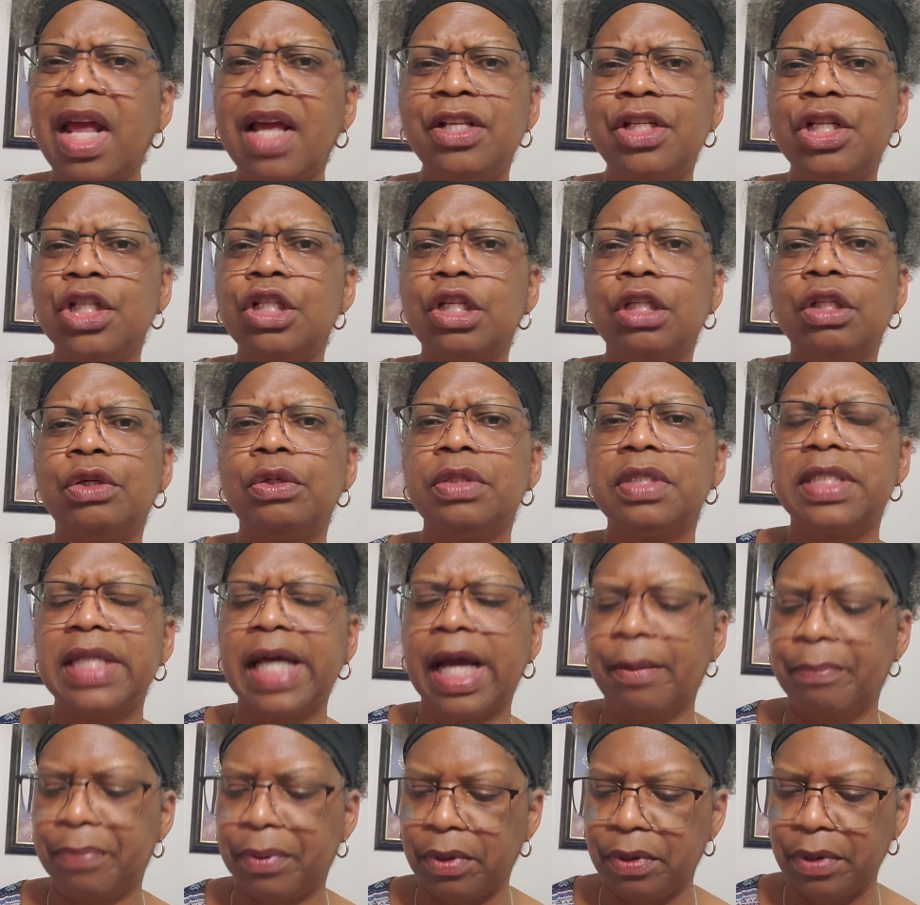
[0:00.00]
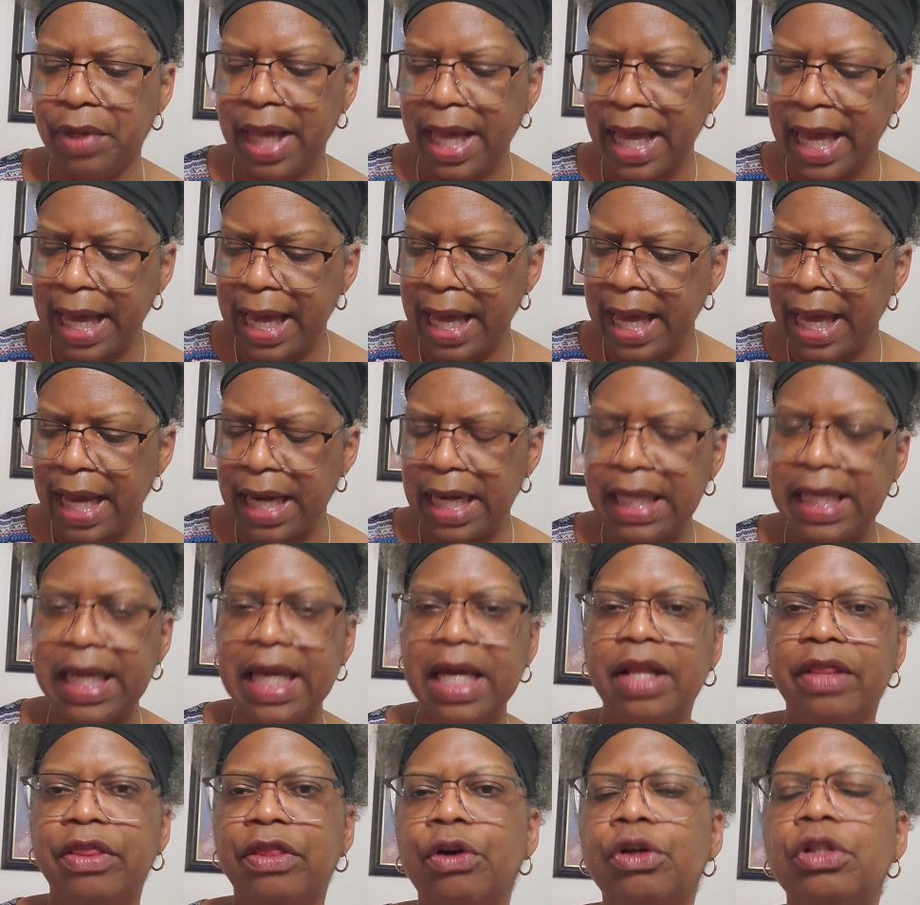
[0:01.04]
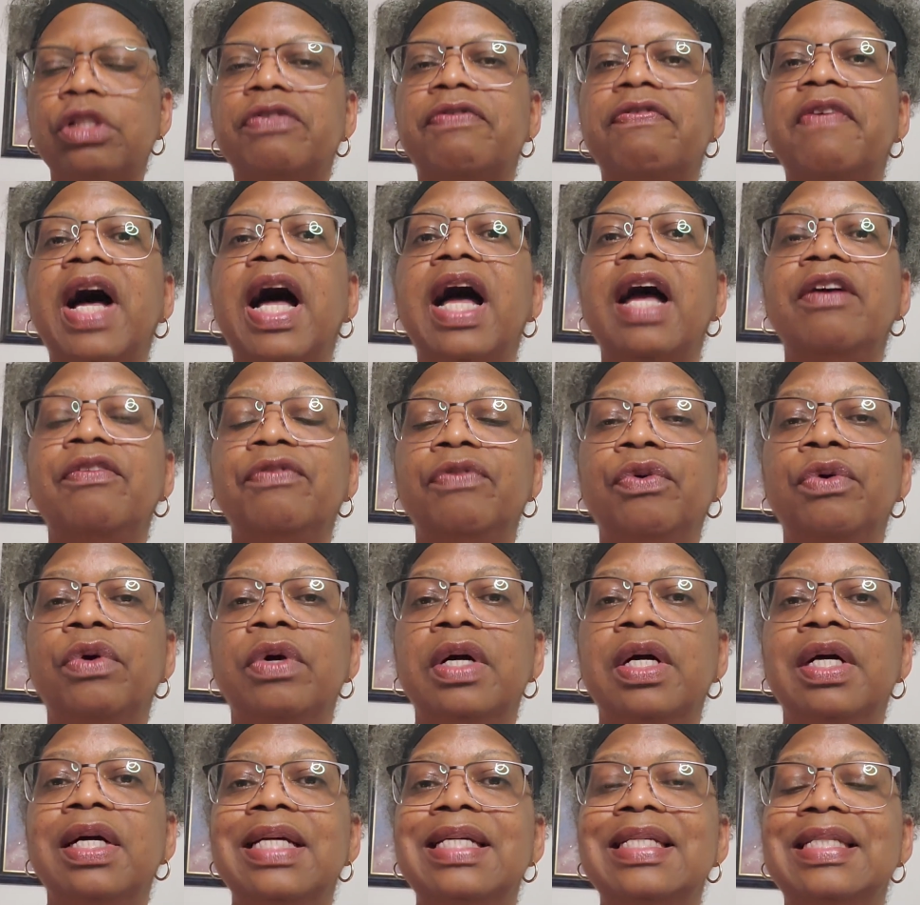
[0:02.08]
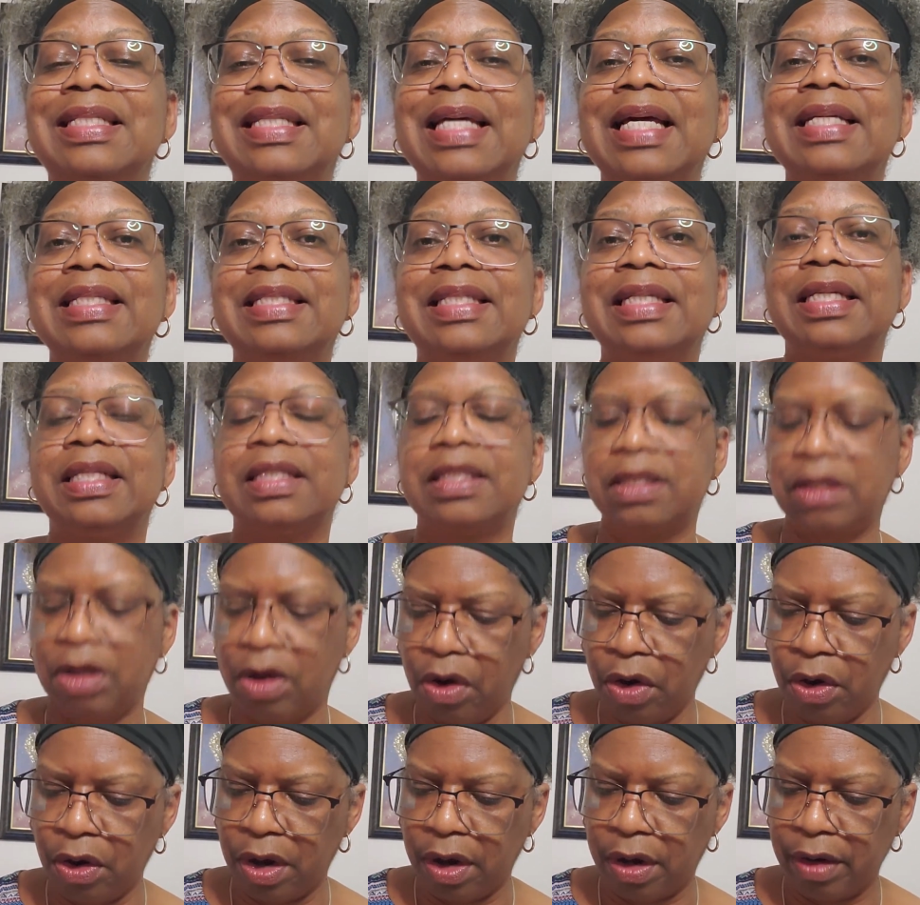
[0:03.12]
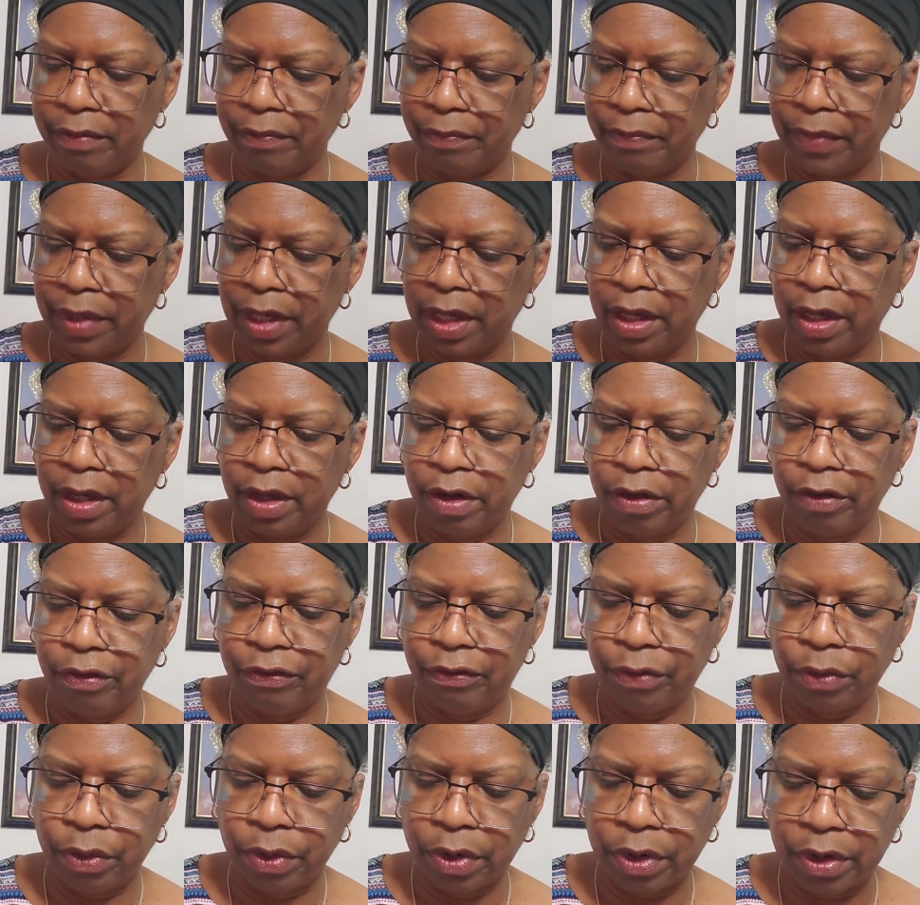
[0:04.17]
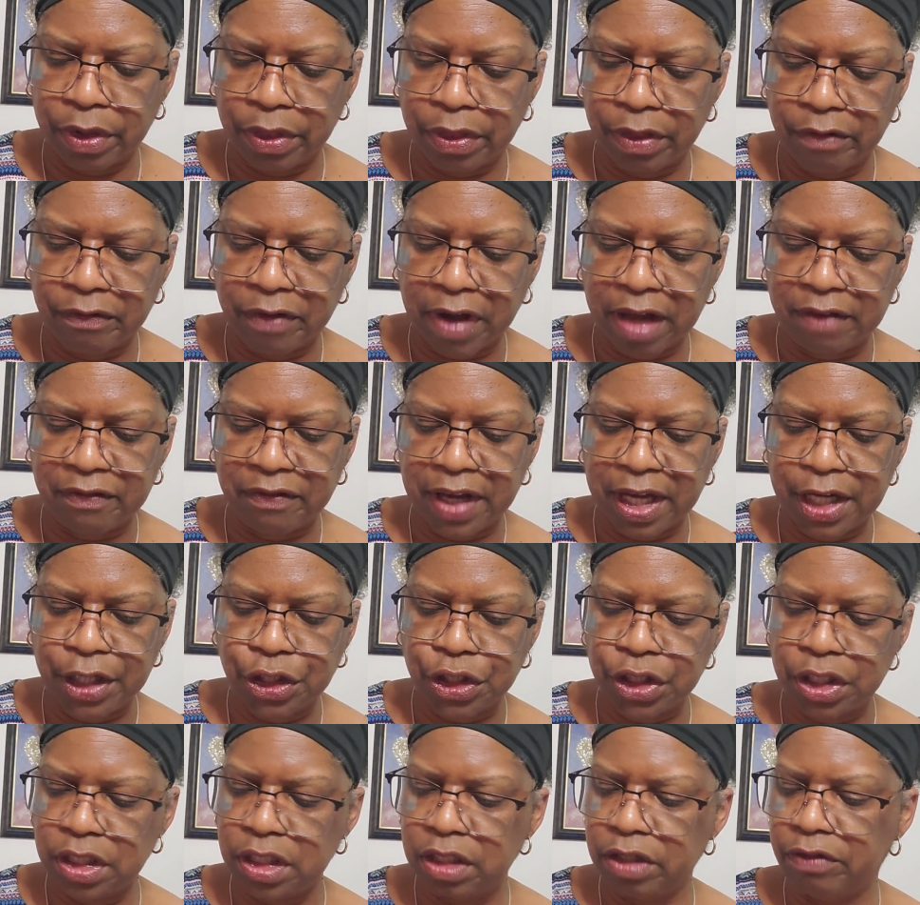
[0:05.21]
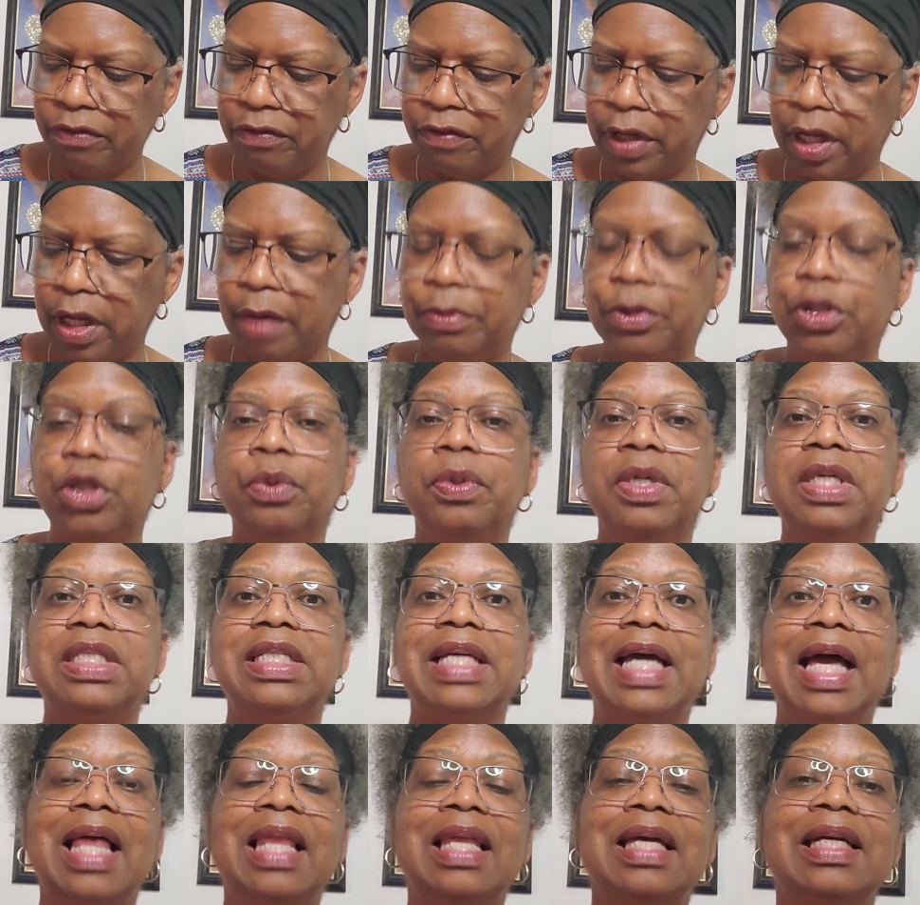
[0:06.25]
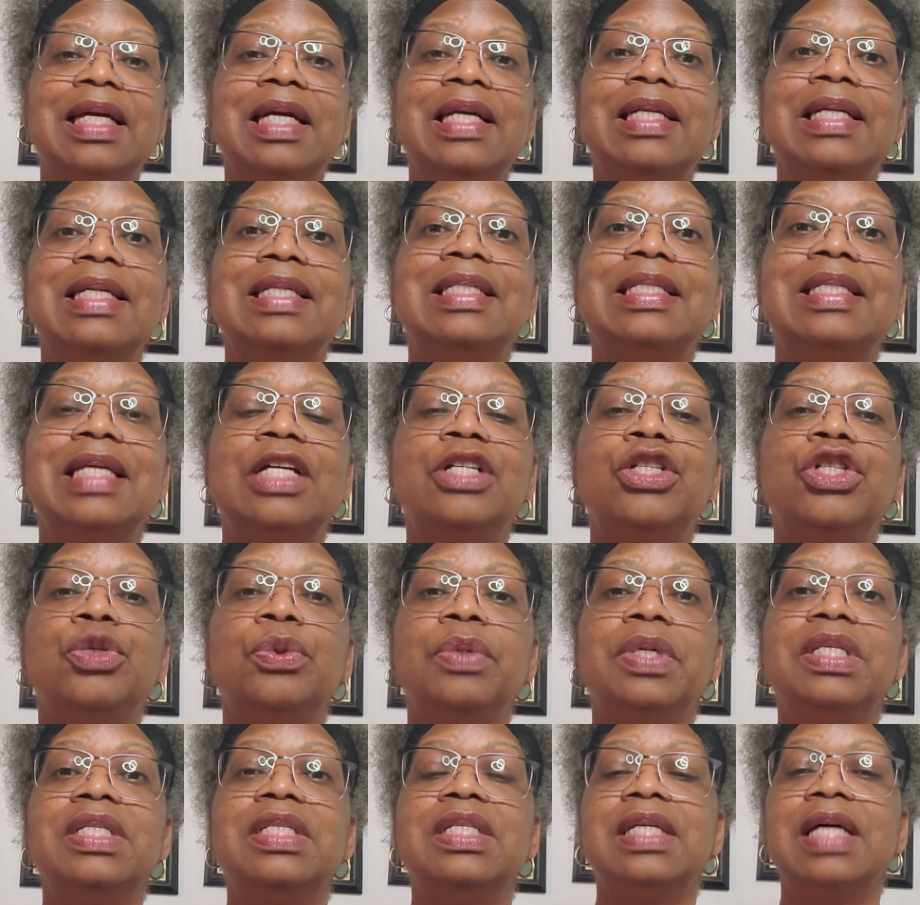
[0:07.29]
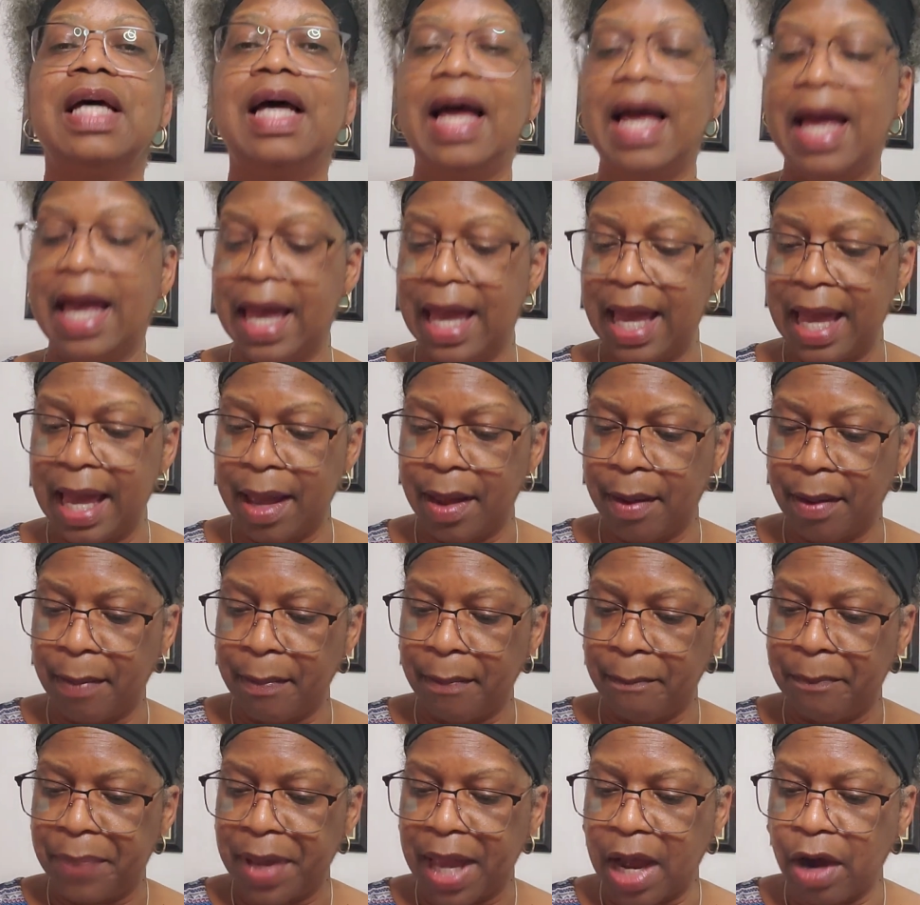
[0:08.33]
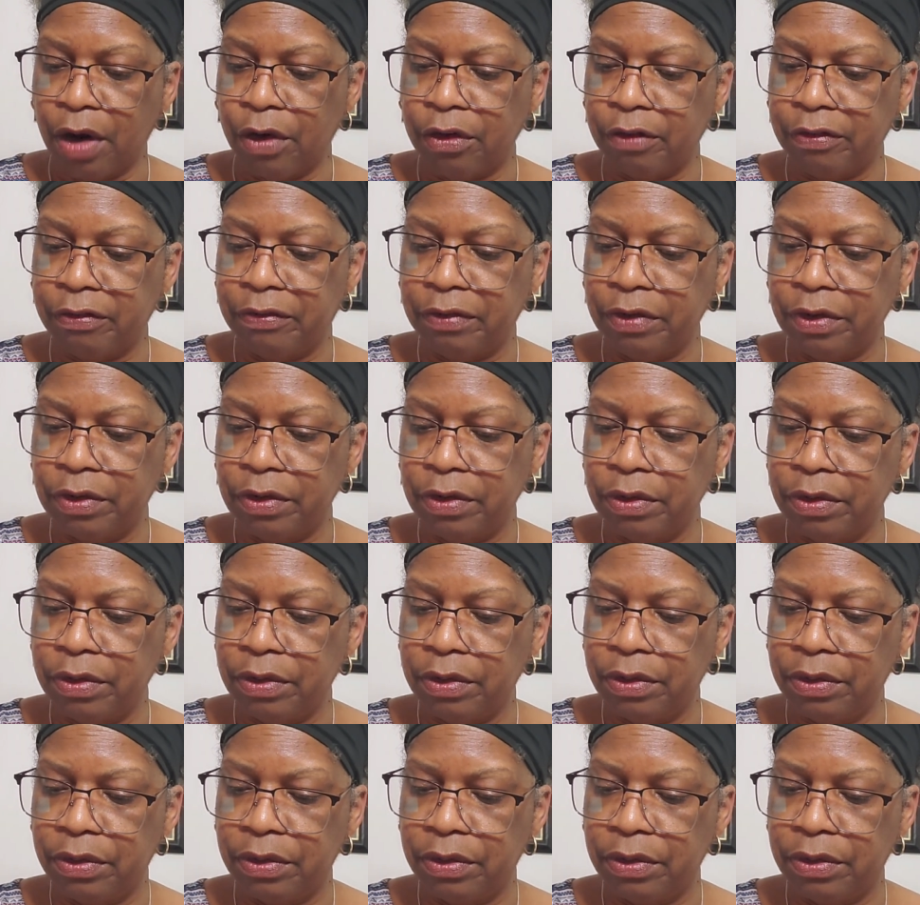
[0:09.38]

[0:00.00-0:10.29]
Just a little sample. And again, those 5 senses are for the vivacious, voluptuous, elegant, sensuous, powerful,